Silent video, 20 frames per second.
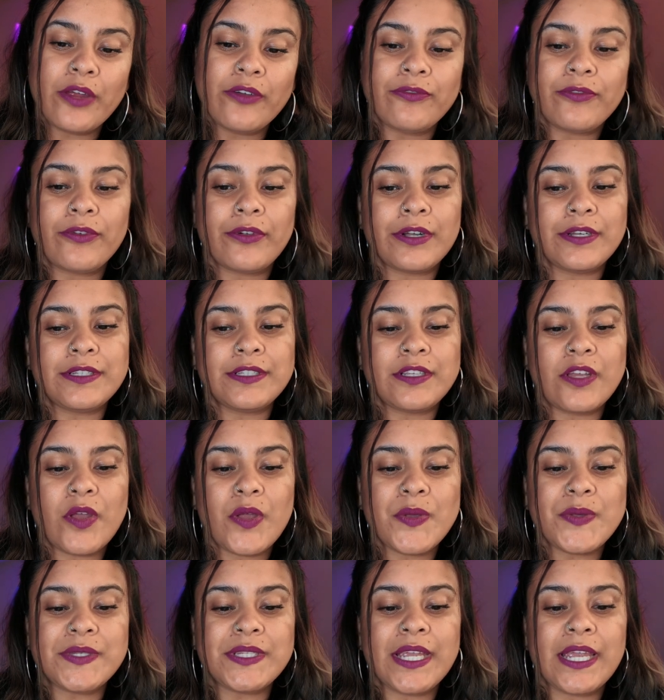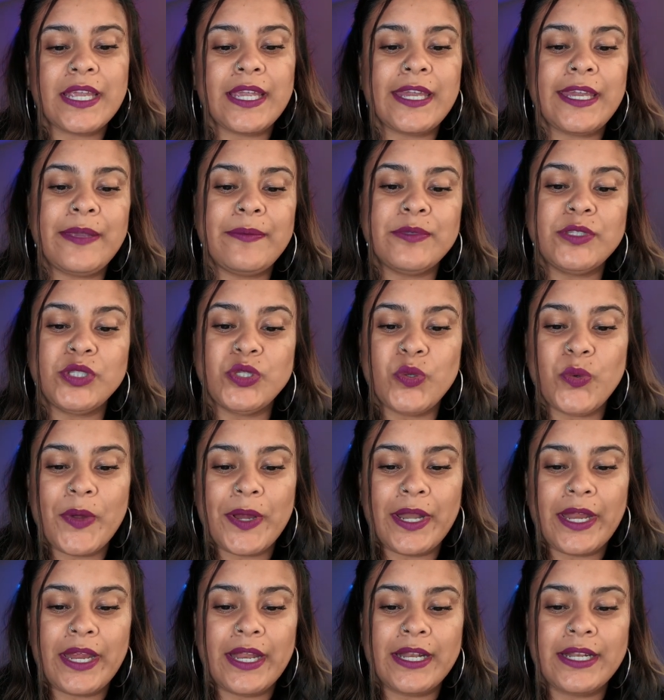up for ourselves and keep
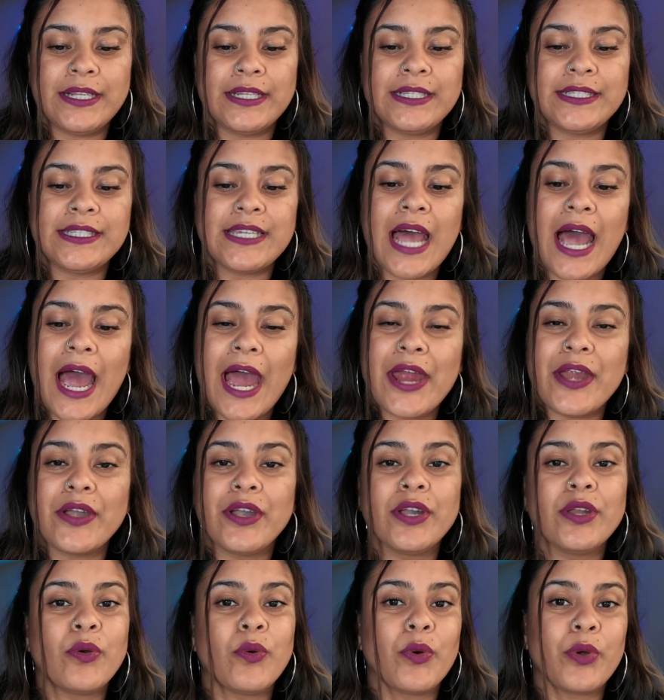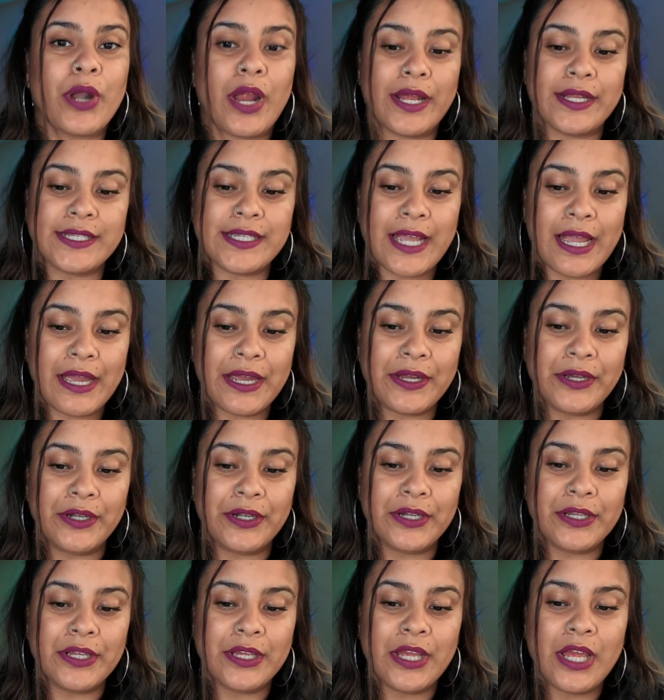doing it. Tired or not
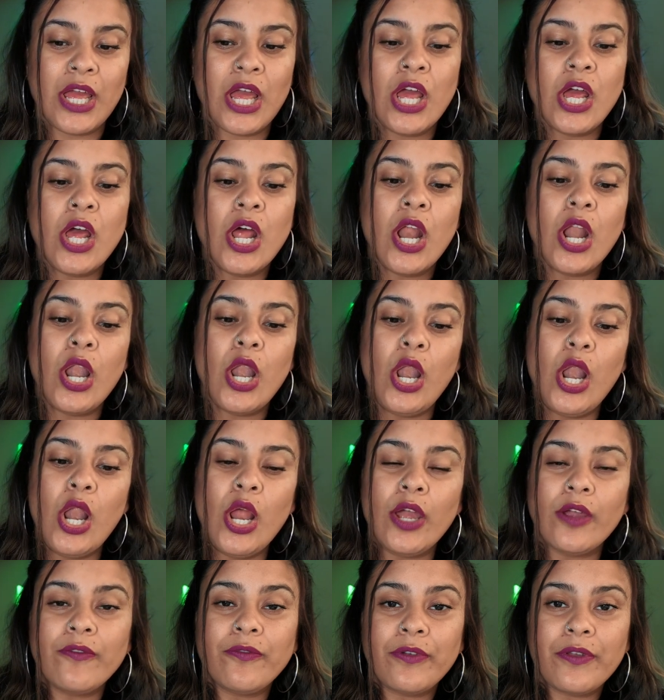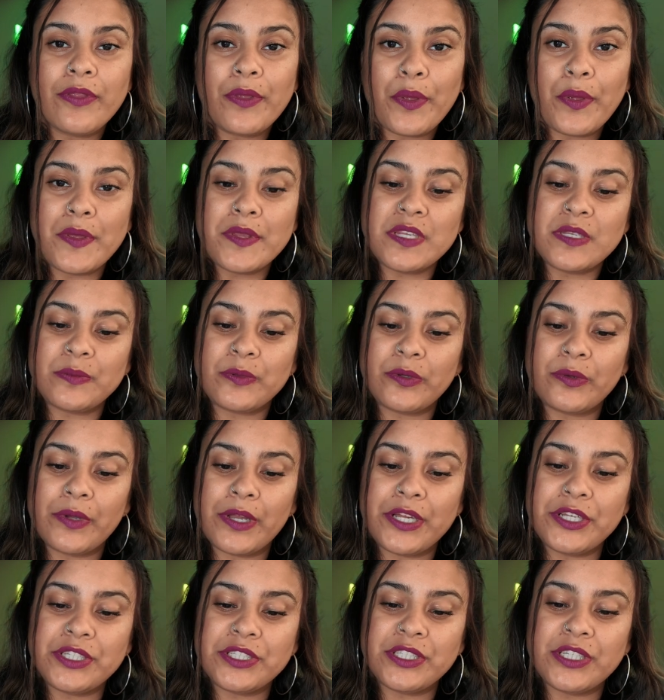tired. Look for the
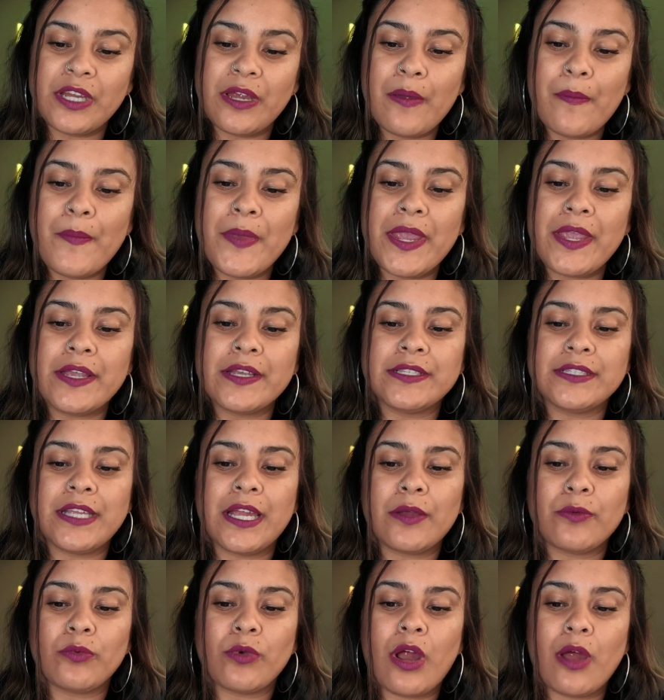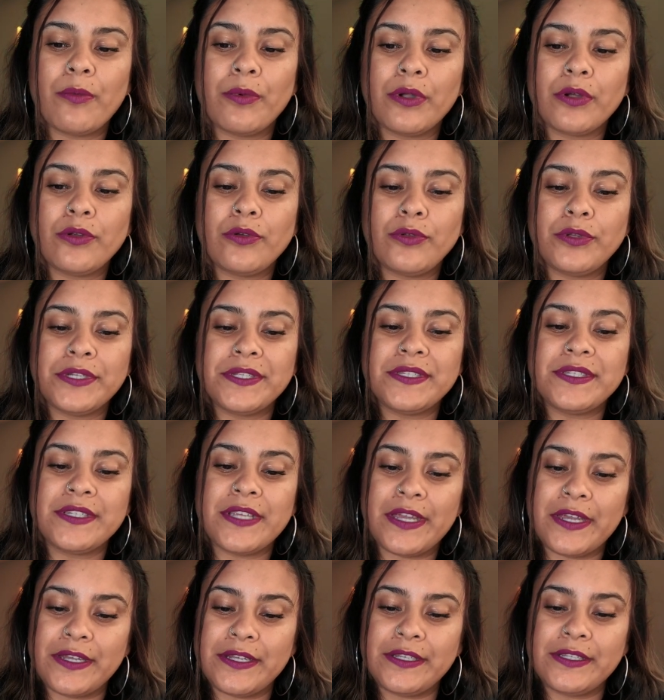inspiration because, like Robert Golden
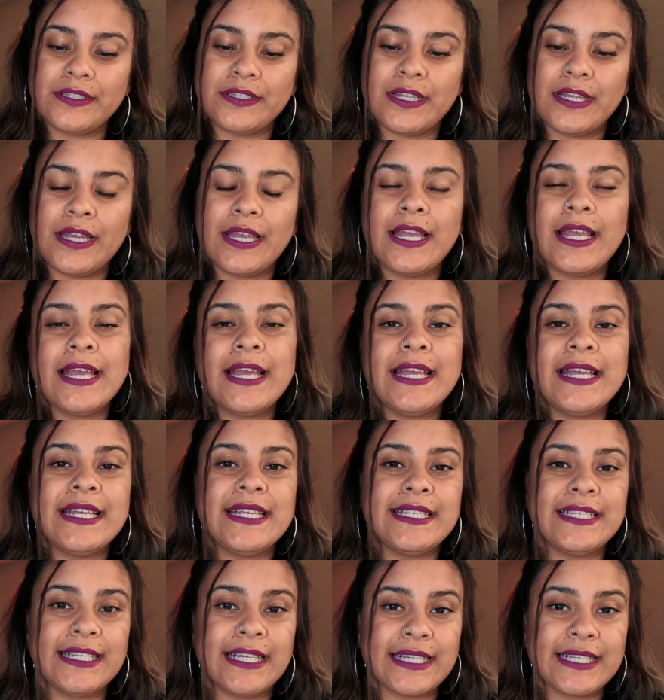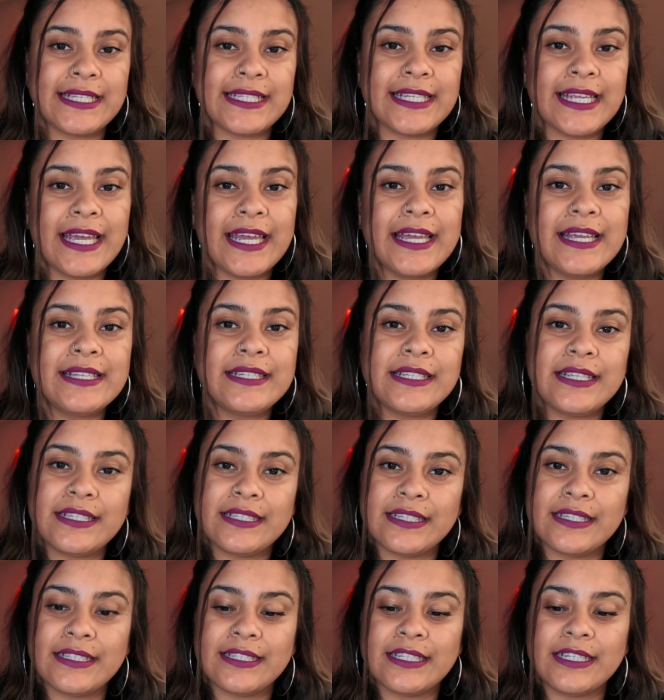says, success is
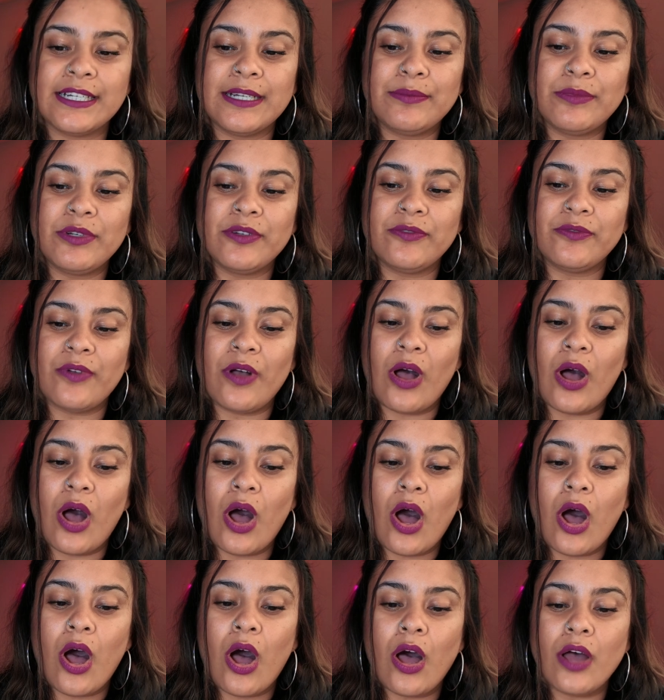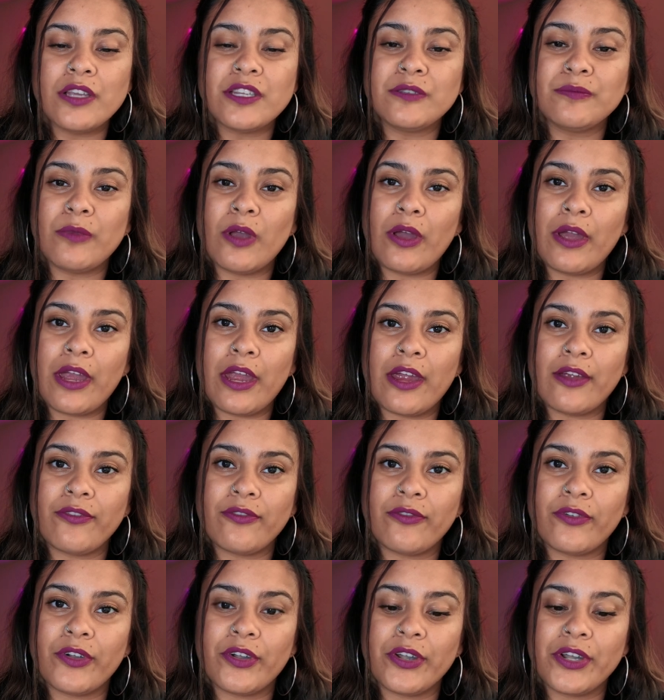the sum of all small
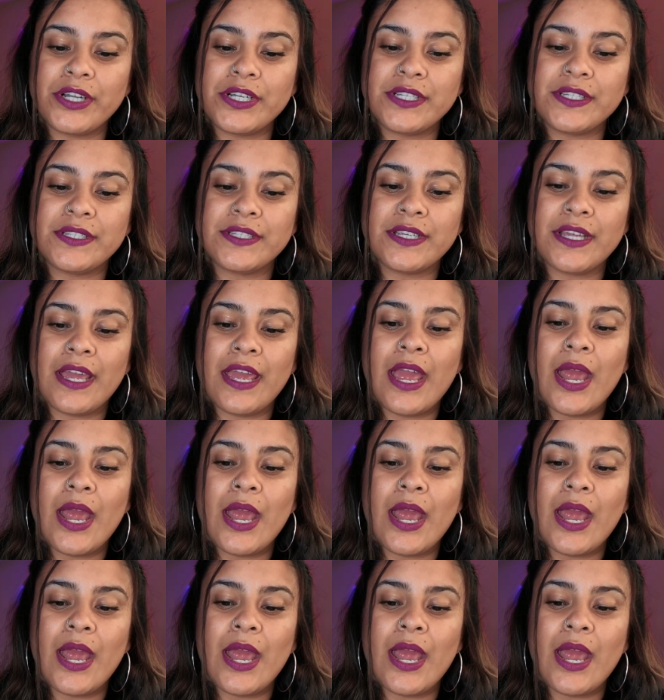efforts